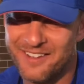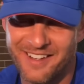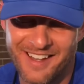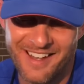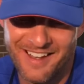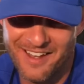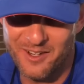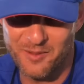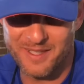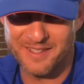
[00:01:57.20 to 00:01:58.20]
I
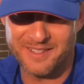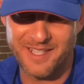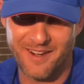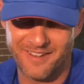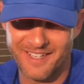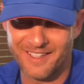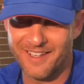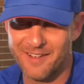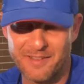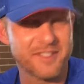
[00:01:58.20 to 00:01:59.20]
don't know about the Saturday Night
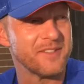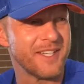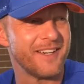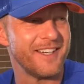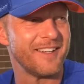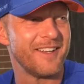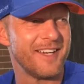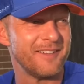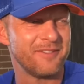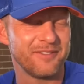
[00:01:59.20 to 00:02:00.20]
Live. I've seen Saturday Night
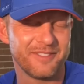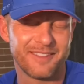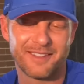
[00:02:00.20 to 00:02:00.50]
Live.